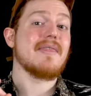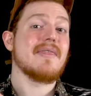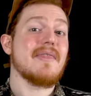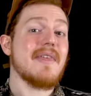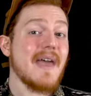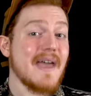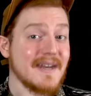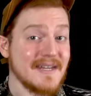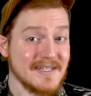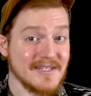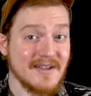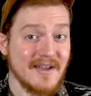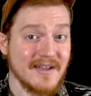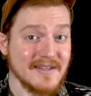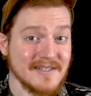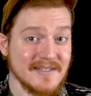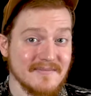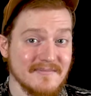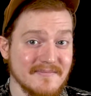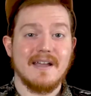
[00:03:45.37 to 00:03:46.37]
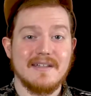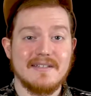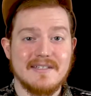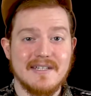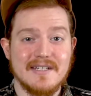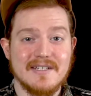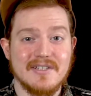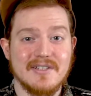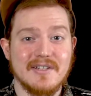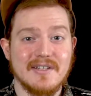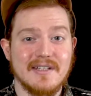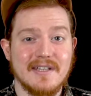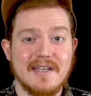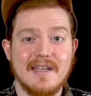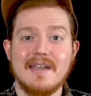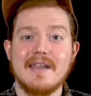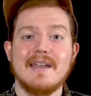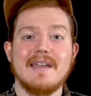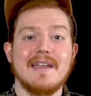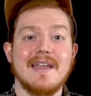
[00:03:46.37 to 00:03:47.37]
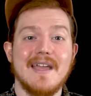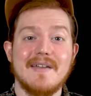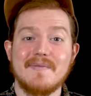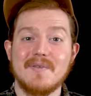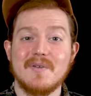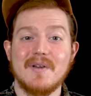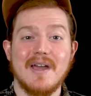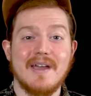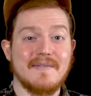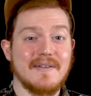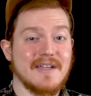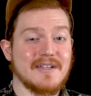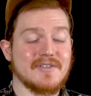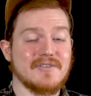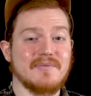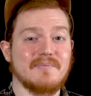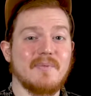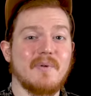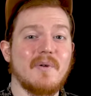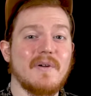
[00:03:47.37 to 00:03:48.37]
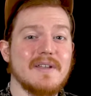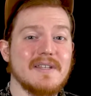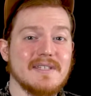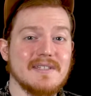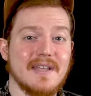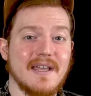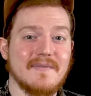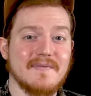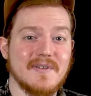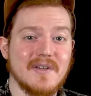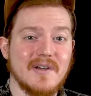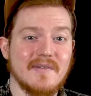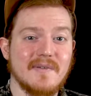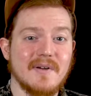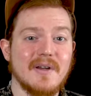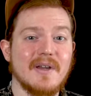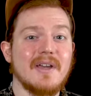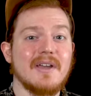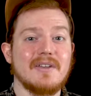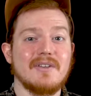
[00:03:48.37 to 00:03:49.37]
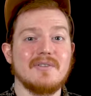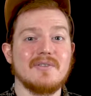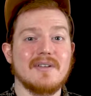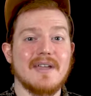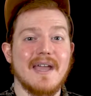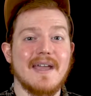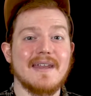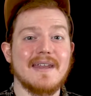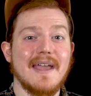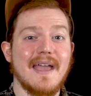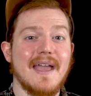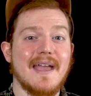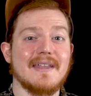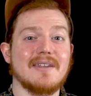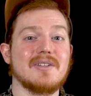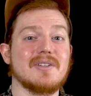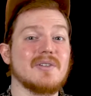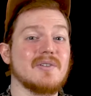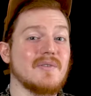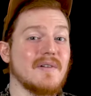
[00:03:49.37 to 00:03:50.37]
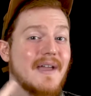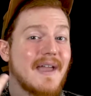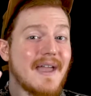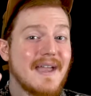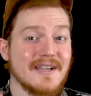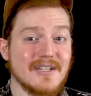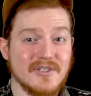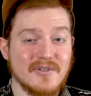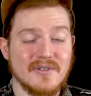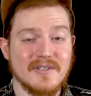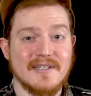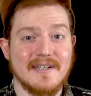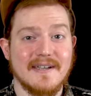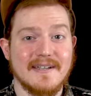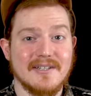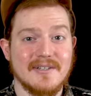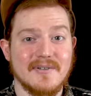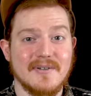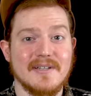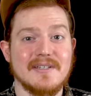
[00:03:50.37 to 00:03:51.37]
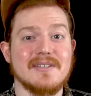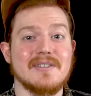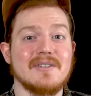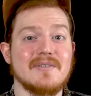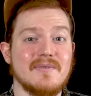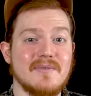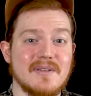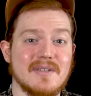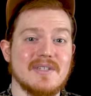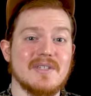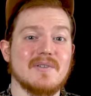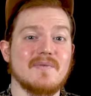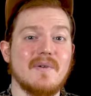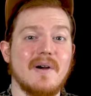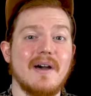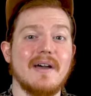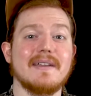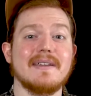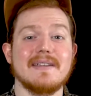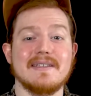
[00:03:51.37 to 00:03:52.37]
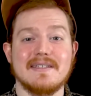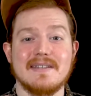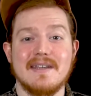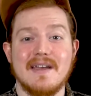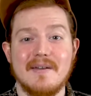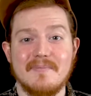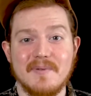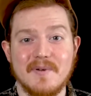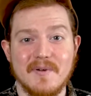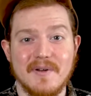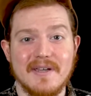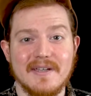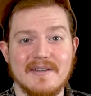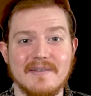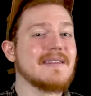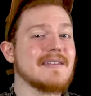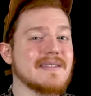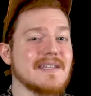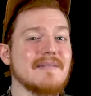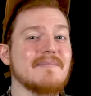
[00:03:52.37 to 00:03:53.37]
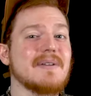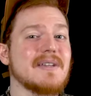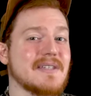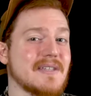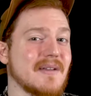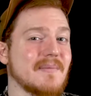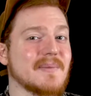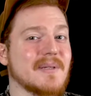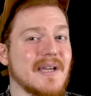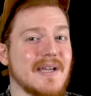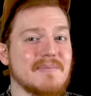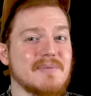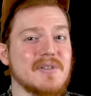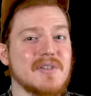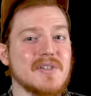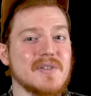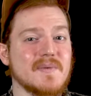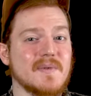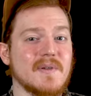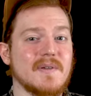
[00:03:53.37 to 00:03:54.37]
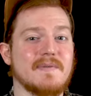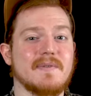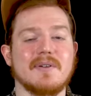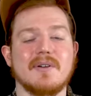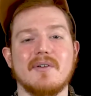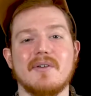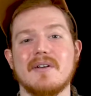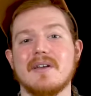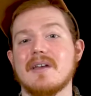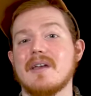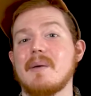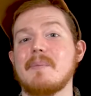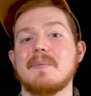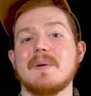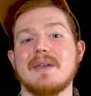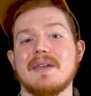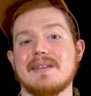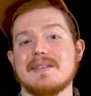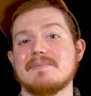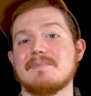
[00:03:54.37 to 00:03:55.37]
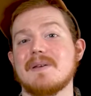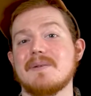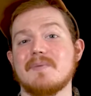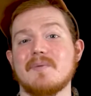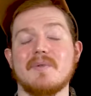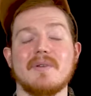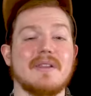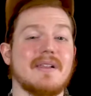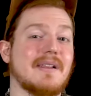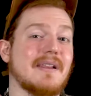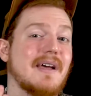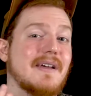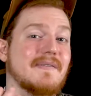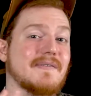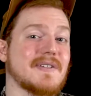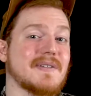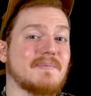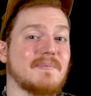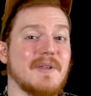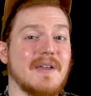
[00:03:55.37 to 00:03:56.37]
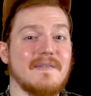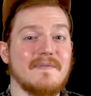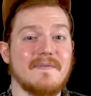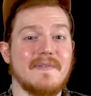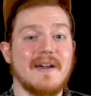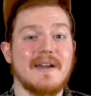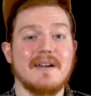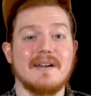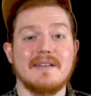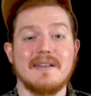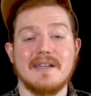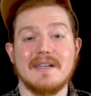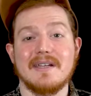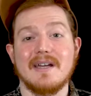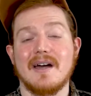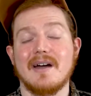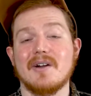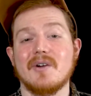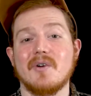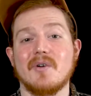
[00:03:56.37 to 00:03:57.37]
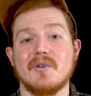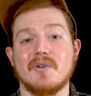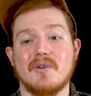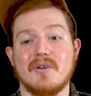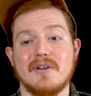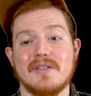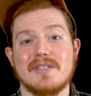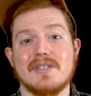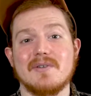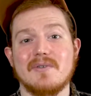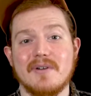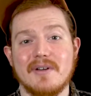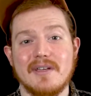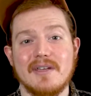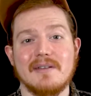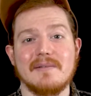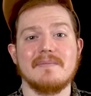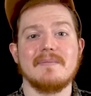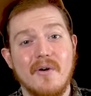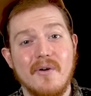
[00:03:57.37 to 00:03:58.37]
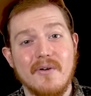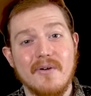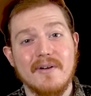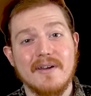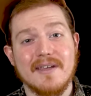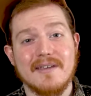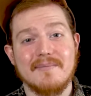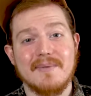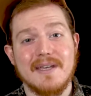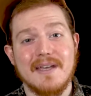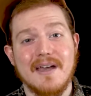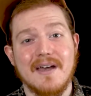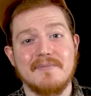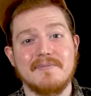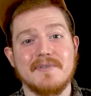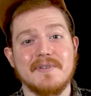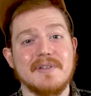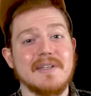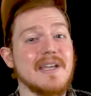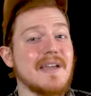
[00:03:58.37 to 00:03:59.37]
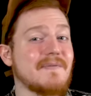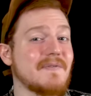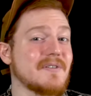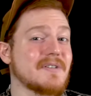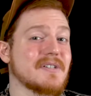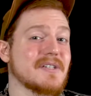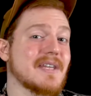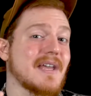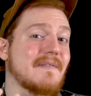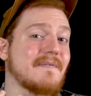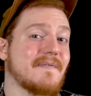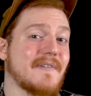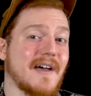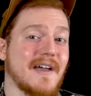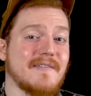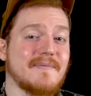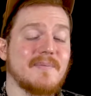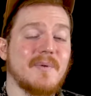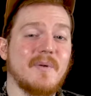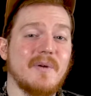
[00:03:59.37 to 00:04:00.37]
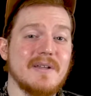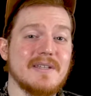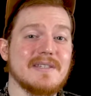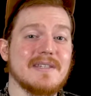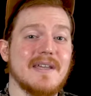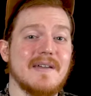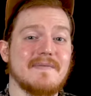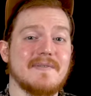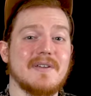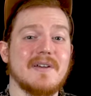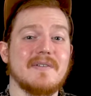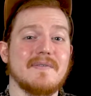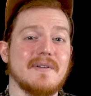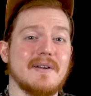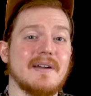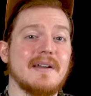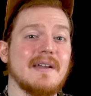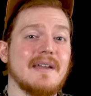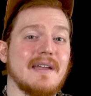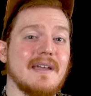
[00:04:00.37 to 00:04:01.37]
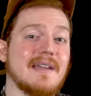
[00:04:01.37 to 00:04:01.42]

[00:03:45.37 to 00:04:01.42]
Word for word: That is awesome. Additionally, if you have extra points left over, you can add two extra Tectorists to the squad as an upgrade. This can be sometimes useful if you're going up against people with a lot of split fire like Concord or Isorian, or it can be helpful if you just have five points left over.